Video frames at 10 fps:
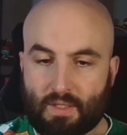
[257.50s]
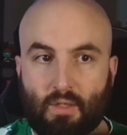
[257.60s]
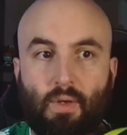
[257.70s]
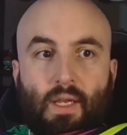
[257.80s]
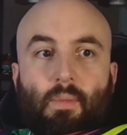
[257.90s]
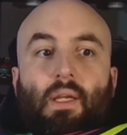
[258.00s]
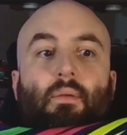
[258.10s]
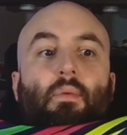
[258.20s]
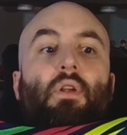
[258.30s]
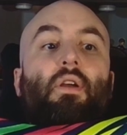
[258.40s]
still hear me,
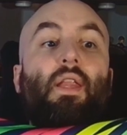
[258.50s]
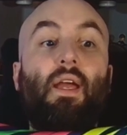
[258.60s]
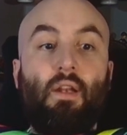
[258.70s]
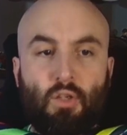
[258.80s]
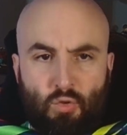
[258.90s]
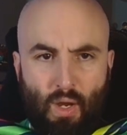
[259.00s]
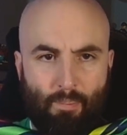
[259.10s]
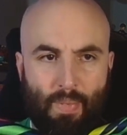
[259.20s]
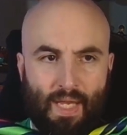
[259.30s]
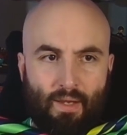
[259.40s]
look at that. It looks
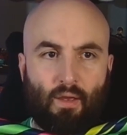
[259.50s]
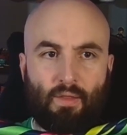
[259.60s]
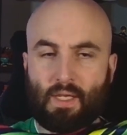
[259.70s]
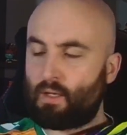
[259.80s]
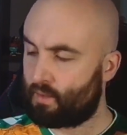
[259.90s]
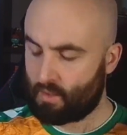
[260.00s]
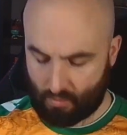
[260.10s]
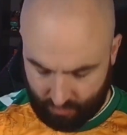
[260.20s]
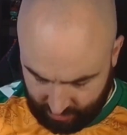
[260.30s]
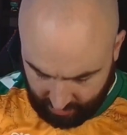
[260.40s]
quite big. I think,
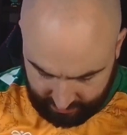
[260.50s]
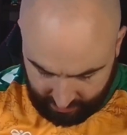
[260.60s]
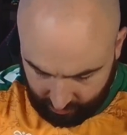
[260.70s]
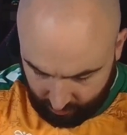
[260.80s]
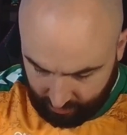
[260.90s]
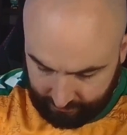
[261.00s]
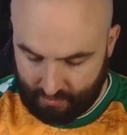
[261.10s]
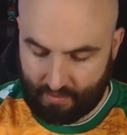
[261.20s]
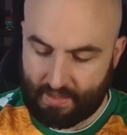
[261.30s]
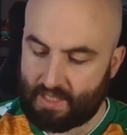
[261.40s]
what size did I order?
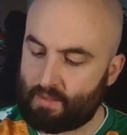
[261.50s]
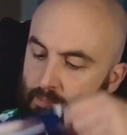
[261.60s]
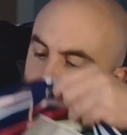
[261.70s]
This is